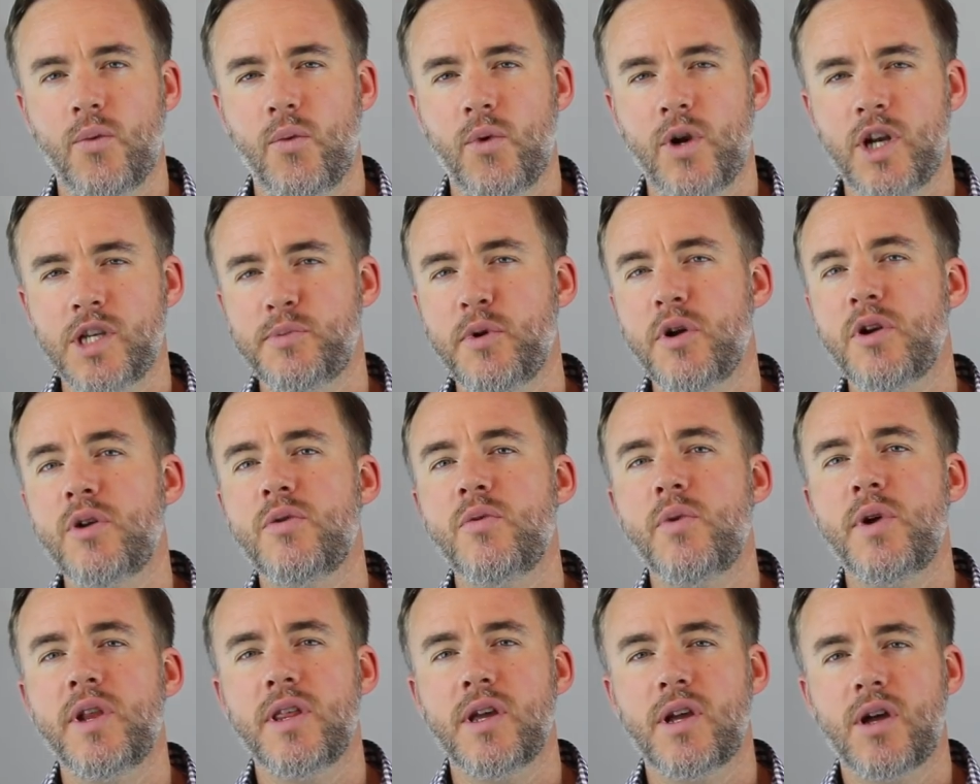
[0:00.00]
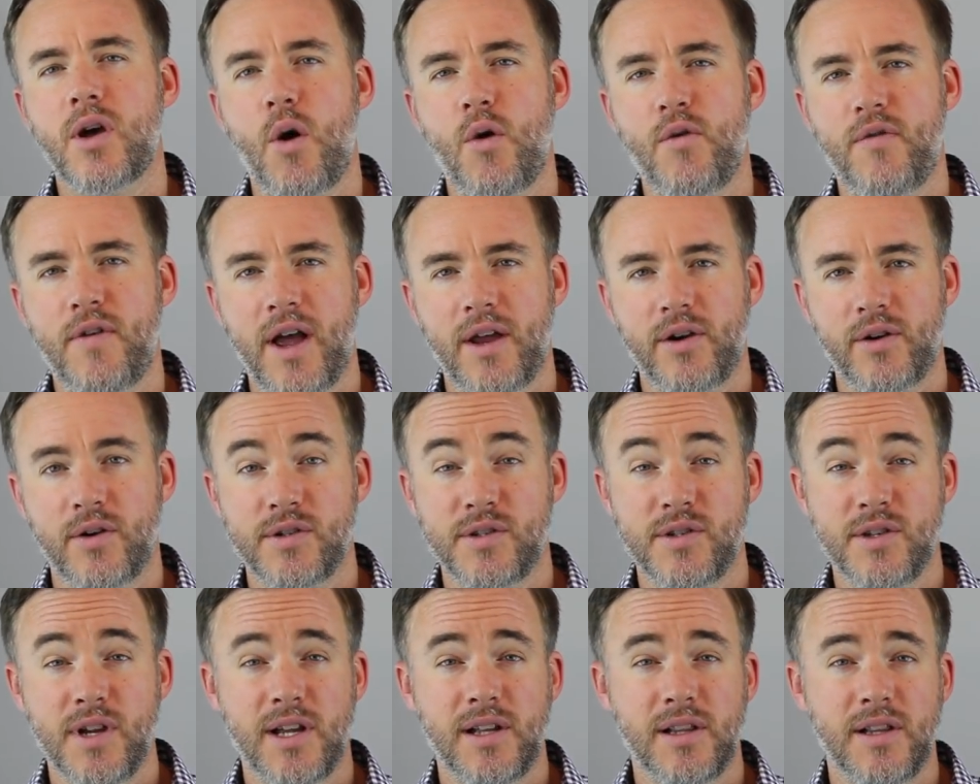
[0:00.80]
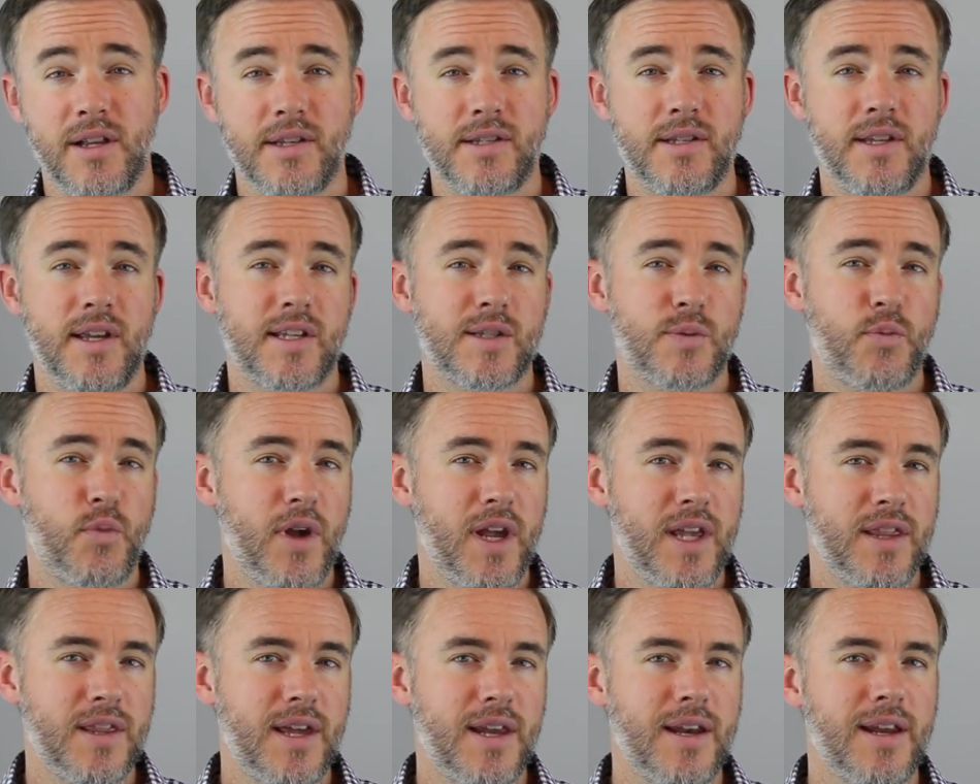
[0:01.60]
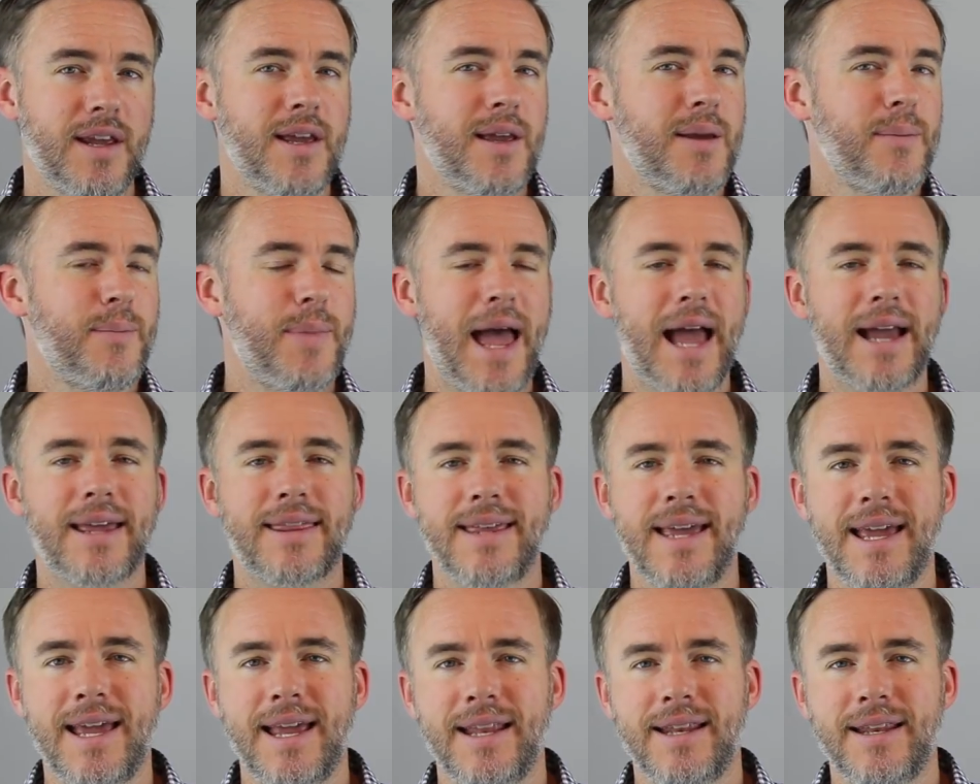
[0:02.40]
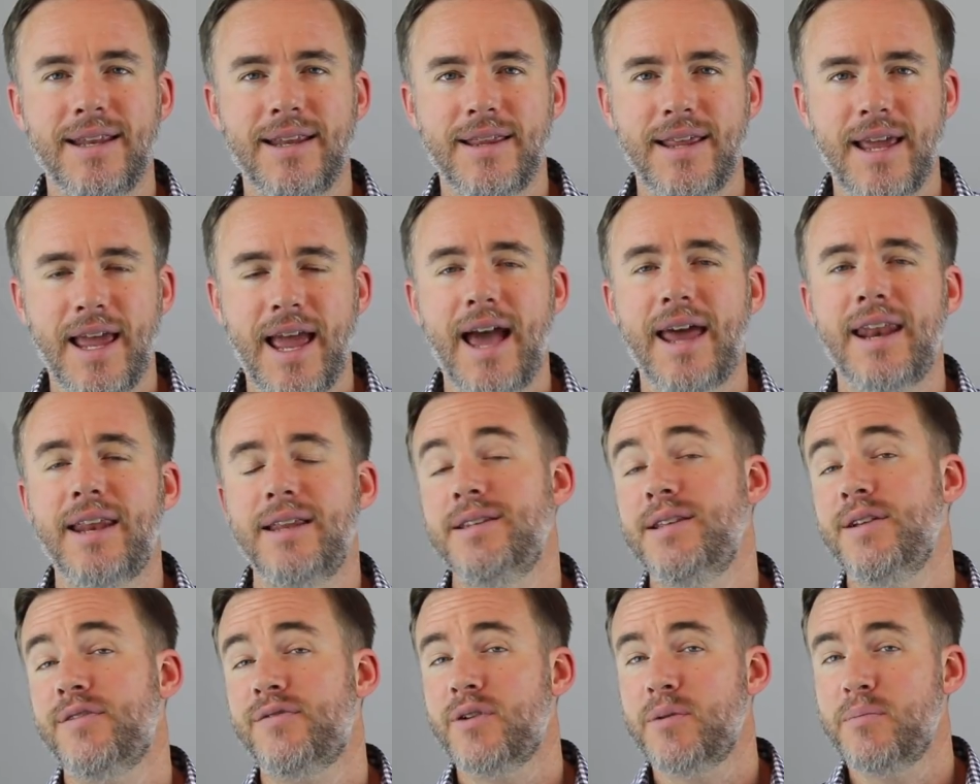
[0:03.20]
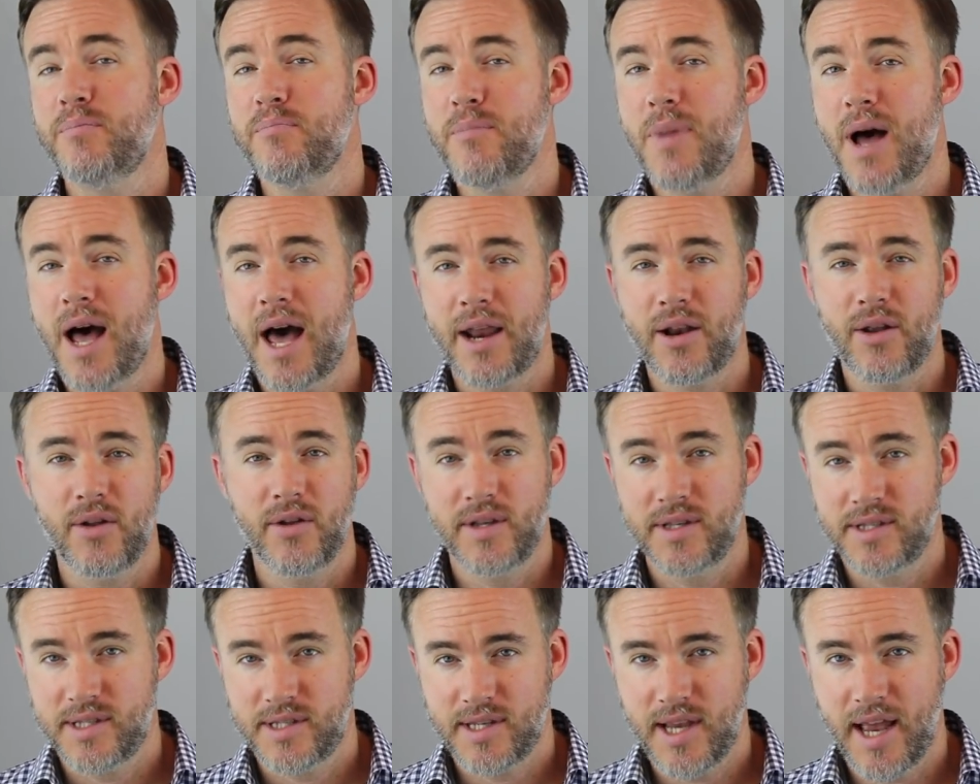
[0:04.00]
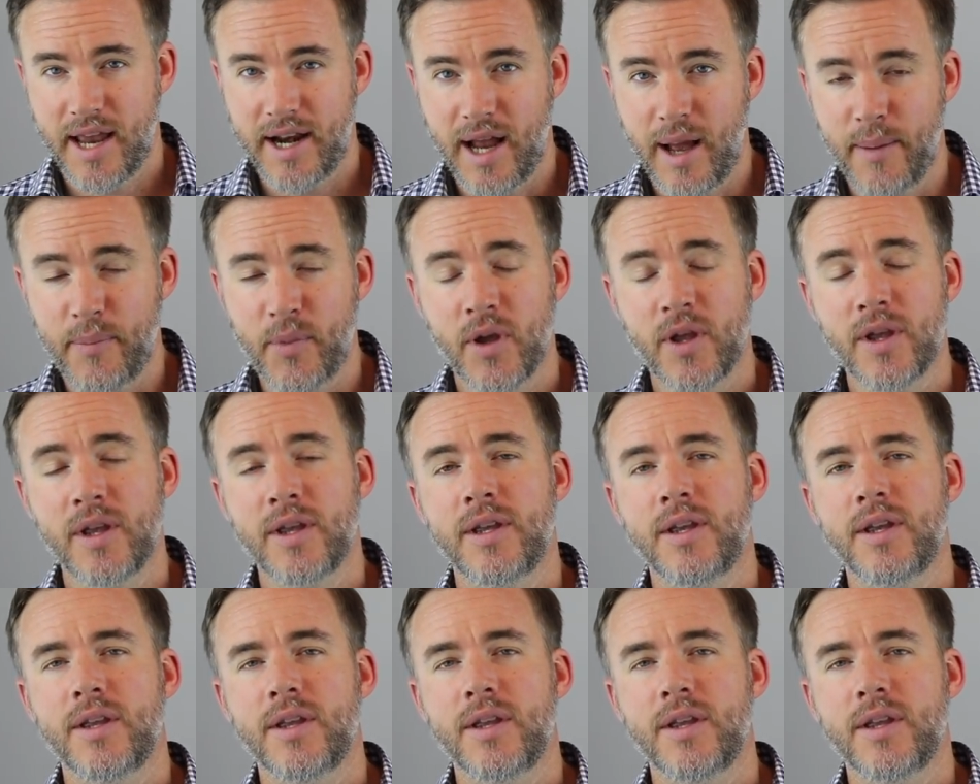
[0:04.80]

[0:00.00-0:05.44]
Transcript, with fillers: When I spoke with one of the co-founders, Nicholas, he explained that back then they had a different model and setup.